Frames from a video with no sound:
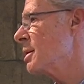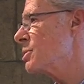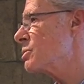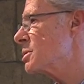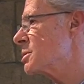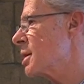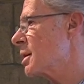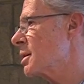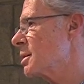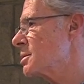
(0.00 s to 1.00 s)
So she's
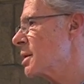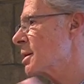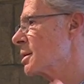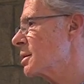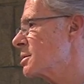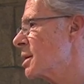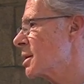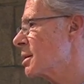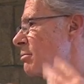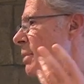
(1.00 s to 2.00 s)
checking and checking and
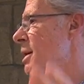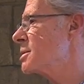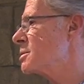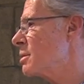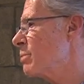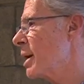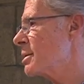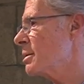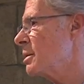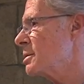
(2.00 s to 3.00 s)
checking based on
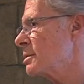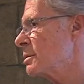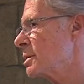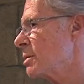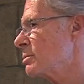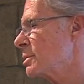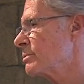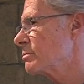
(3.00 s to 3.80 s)
pathological doubt.